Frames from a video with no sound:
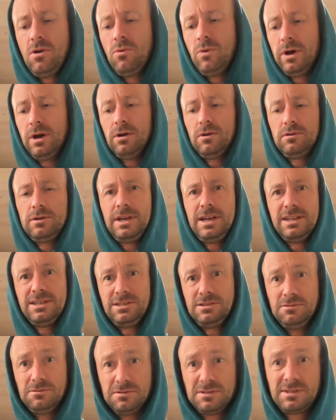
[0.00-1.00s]
Well,
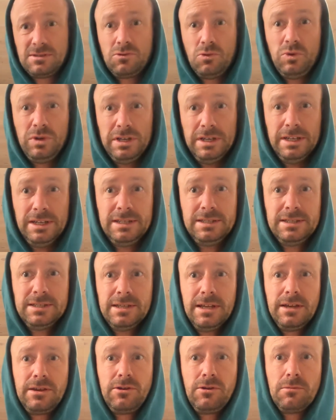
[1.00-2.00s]
as you
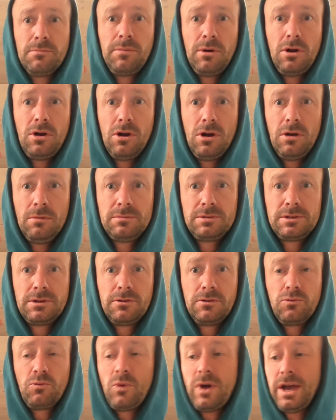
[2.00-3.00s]
squeeze, like your palms
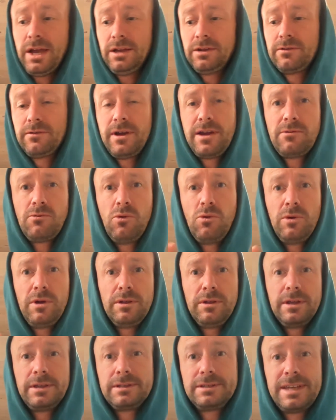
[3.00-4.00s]
turn white, right? Well,
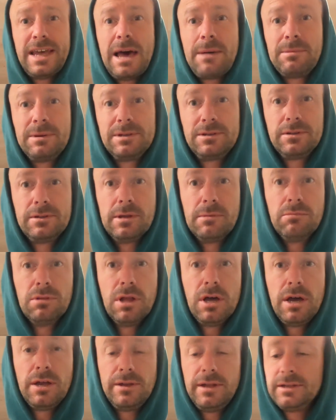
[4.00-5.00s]
what if it's happening to the
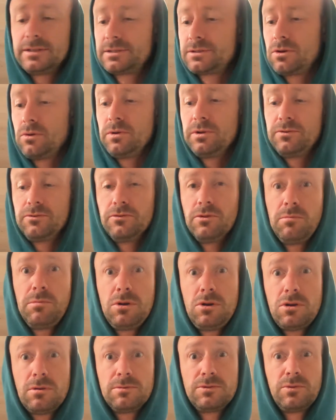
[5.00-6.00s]
blood that's going through the
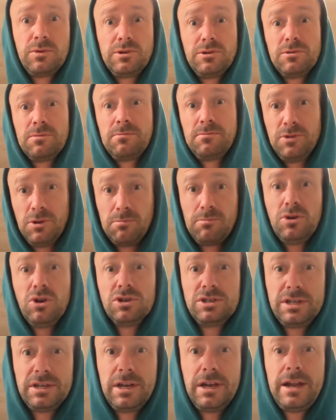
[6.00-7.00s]
palms? Well, you're
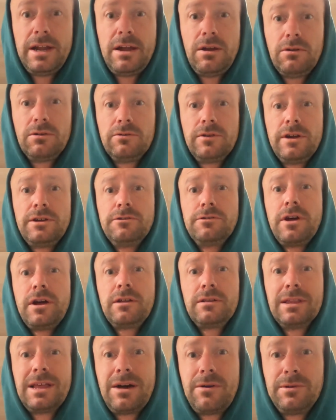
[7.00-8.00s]
pushing it out, right? You're
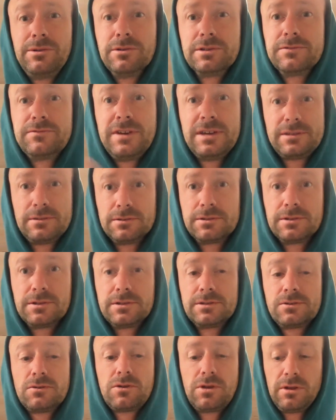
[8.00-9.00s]
not allowing those vessels to
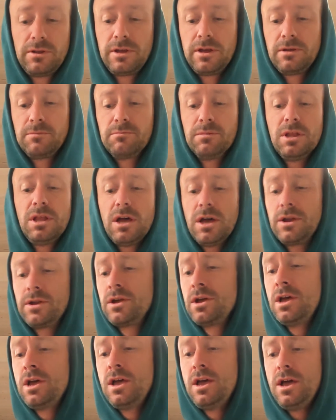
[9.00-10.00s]
circulate blood.
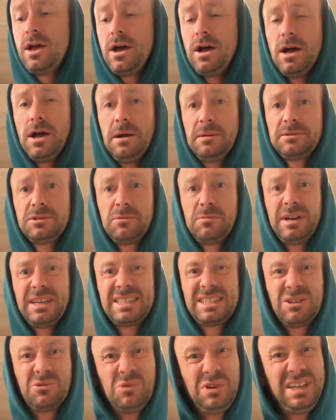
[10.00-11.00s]
So by
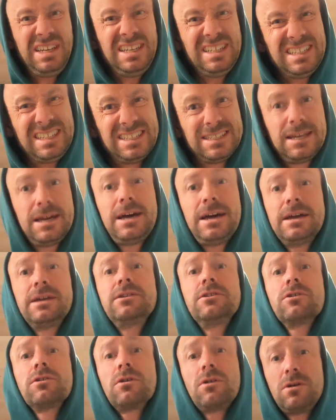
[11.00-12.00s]
squeezing
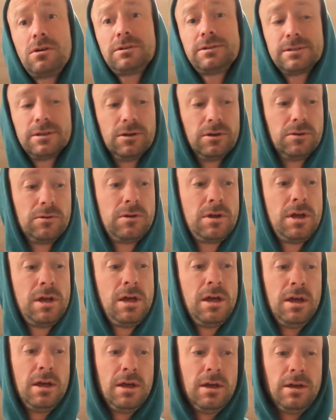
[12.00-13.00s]
tight, you're also
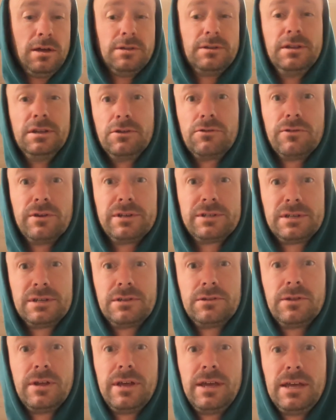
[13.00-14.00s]

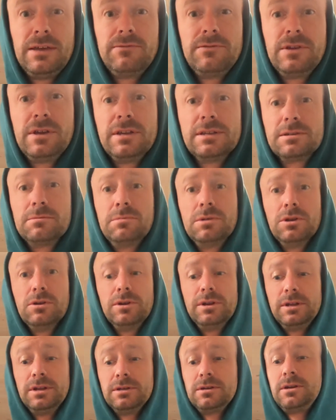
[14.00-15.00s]
decreasing the AVA's
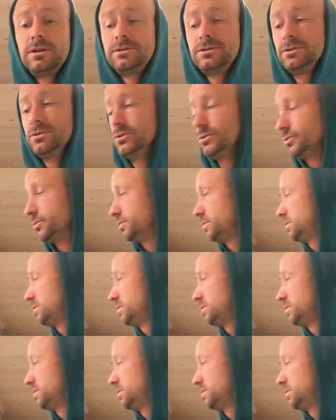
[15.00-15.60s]
ability to